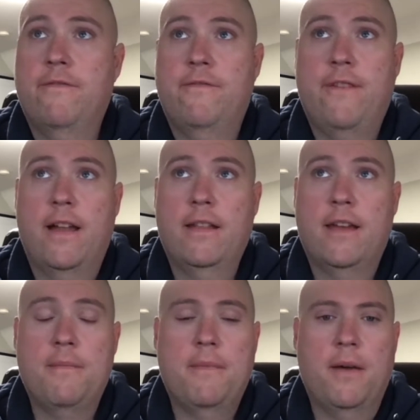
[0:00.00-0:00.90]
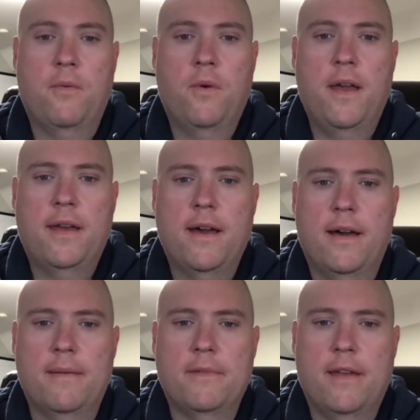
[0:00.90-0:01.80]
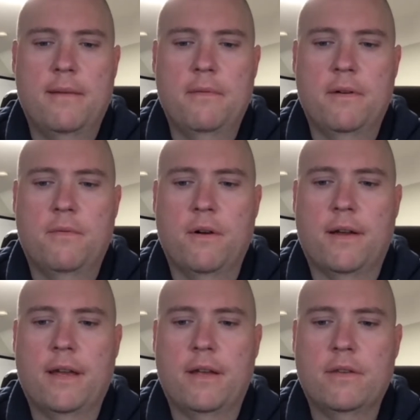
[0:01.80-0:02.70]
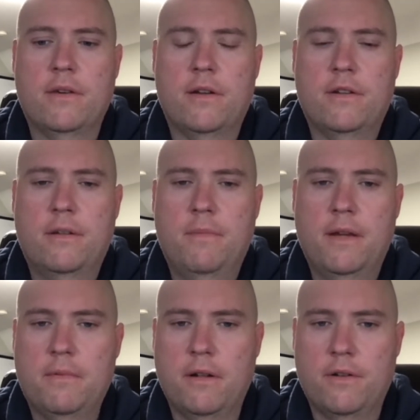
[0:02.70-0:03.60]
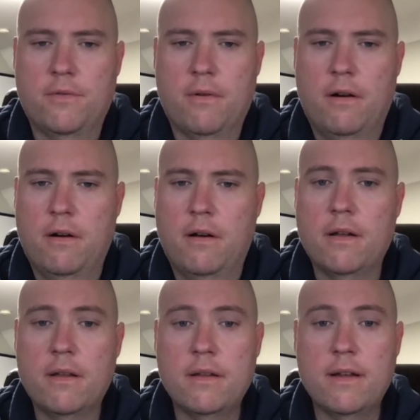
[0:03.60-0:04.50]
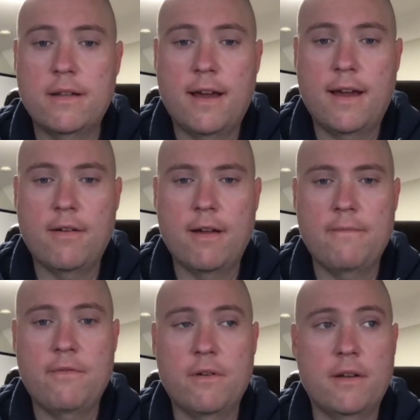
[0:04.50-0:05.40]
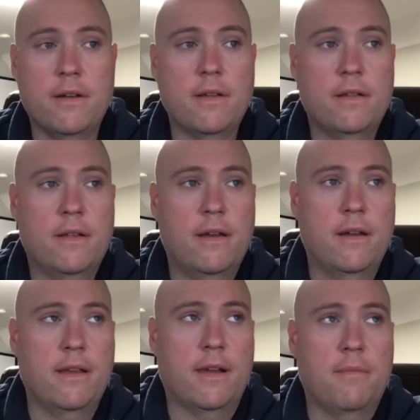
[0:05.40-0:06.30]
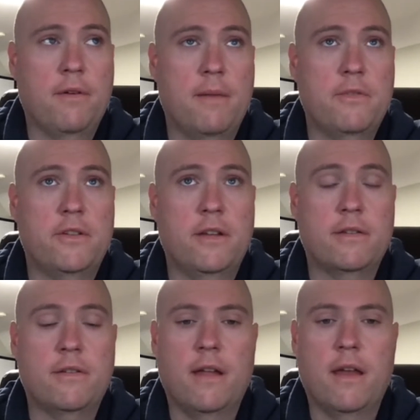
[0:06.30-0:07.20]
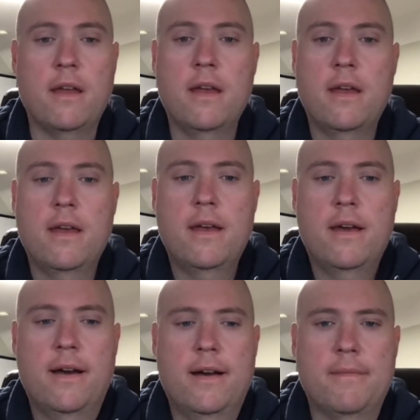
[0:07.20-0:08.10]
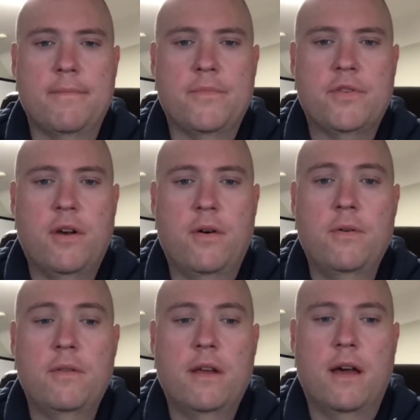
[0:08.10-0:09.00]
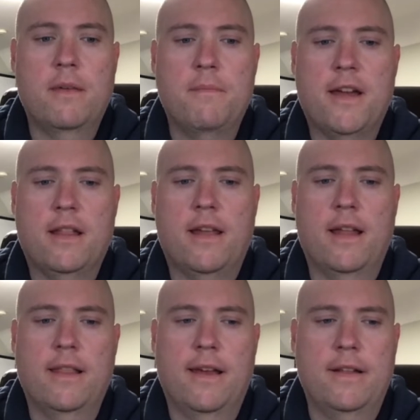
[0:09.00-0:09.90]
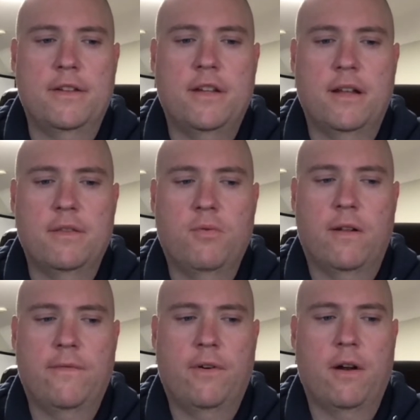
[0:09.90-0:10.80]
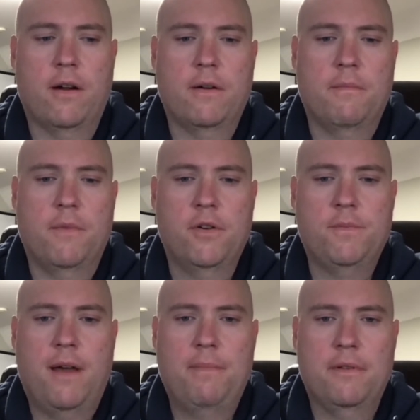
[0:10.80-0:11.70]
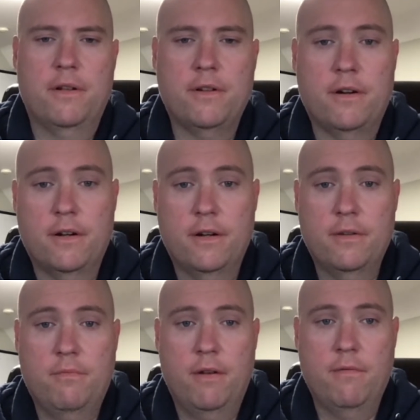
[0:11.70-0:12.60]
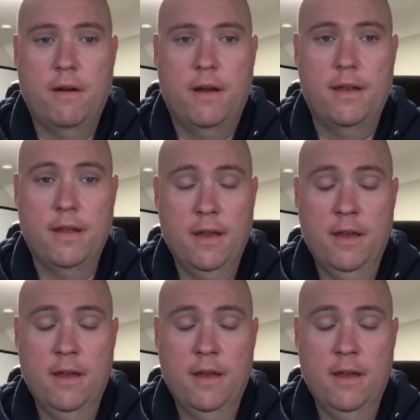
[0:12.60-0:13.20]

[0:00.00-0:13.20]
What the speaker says: finally got my Wacom tablet working, so I should be able to draw a diagram for you like I promised yesterday. The Megalodon Ledge, it's one of our most popular charters. We run